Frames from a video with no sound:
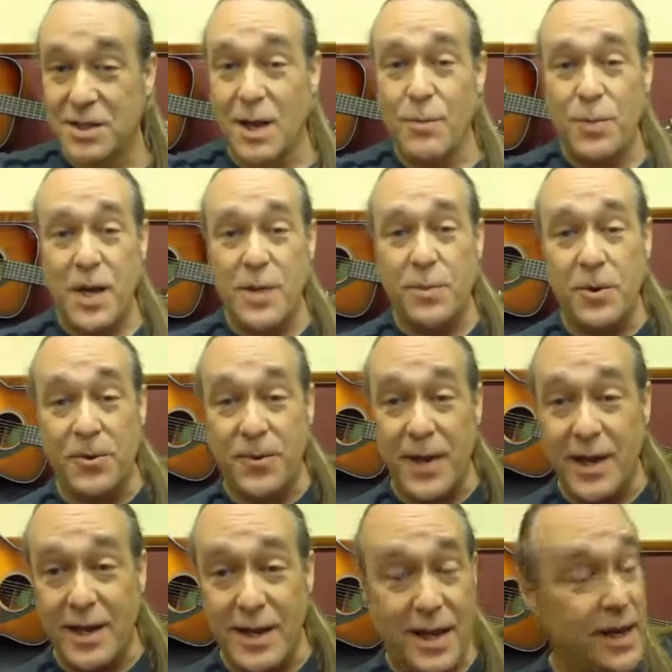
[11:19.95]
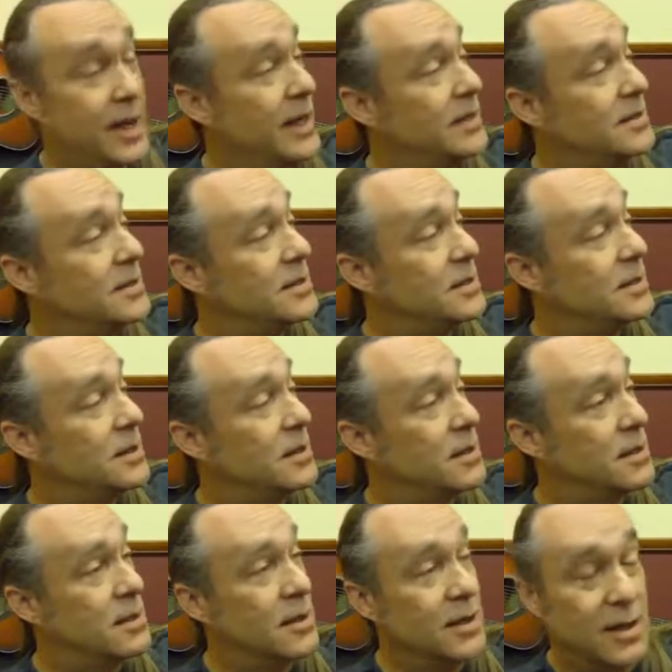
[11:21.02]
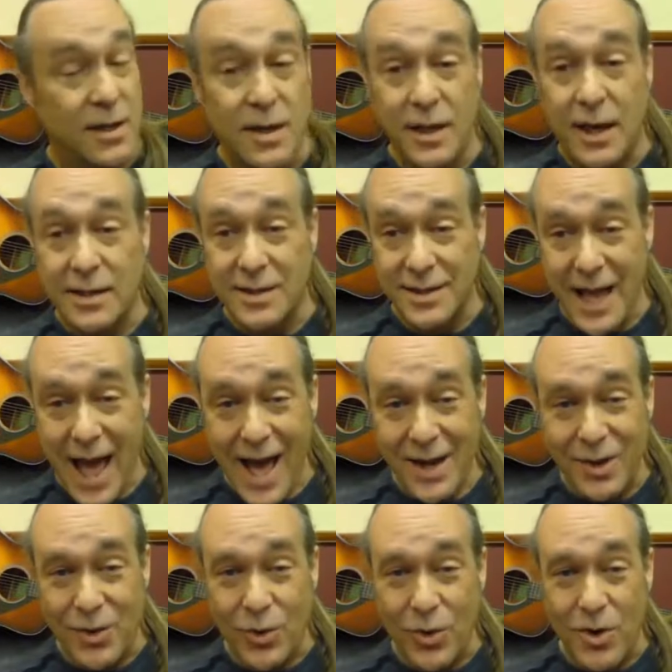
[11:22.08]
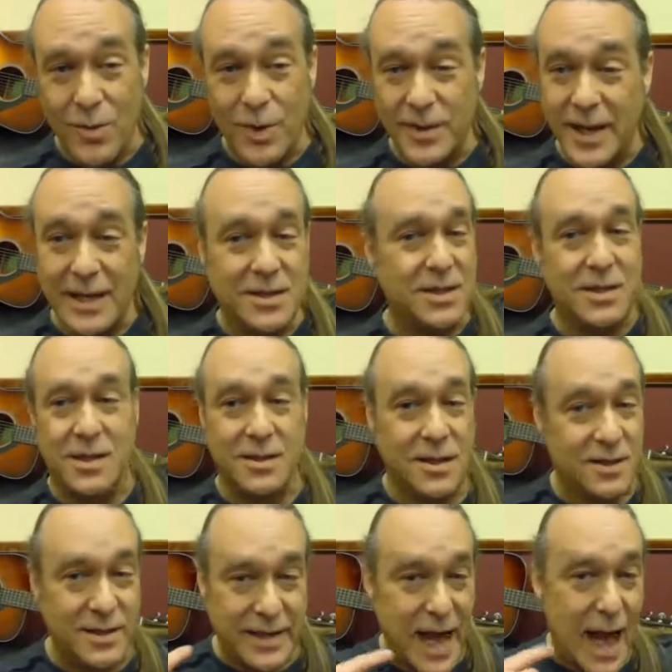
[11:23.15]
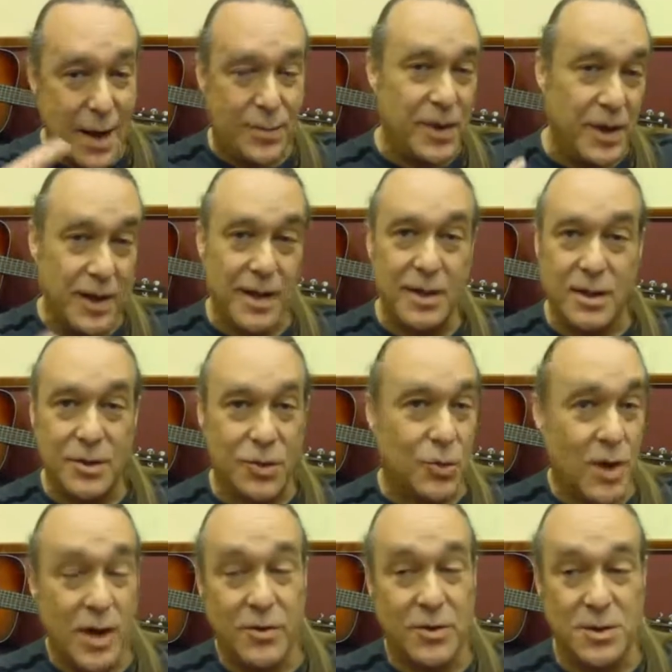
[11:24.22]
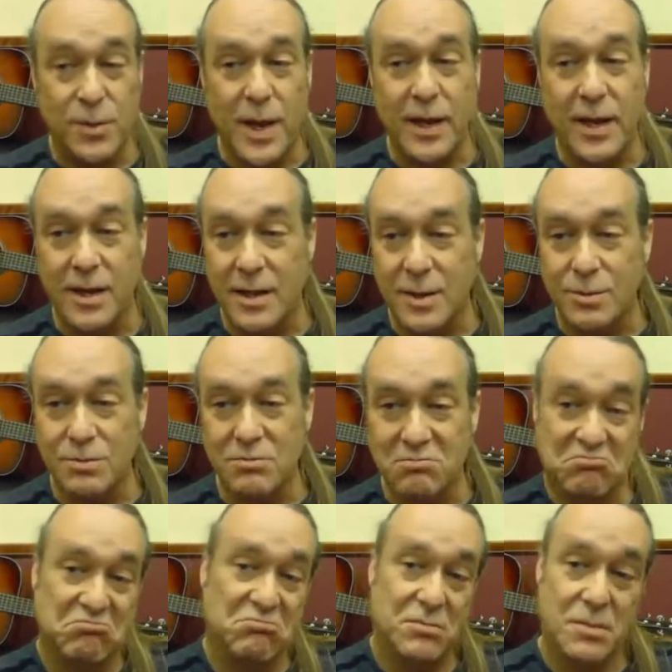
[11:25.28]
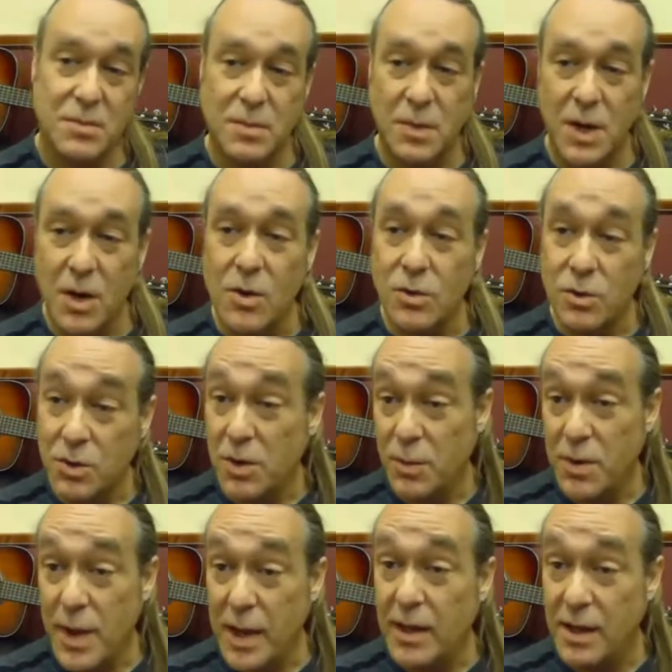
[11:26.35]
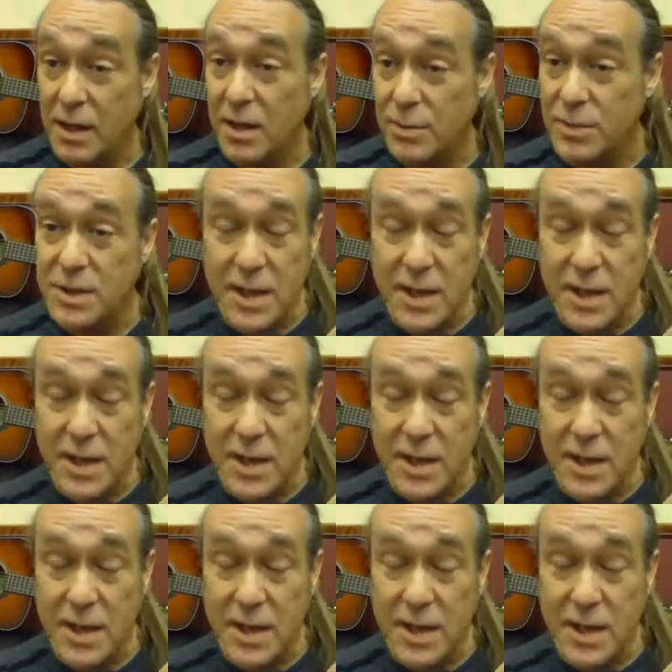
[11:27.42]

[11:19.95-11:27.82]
Some people think it's a sad chord, but that's just because it's tapping into whatever's making them, you know, could be making them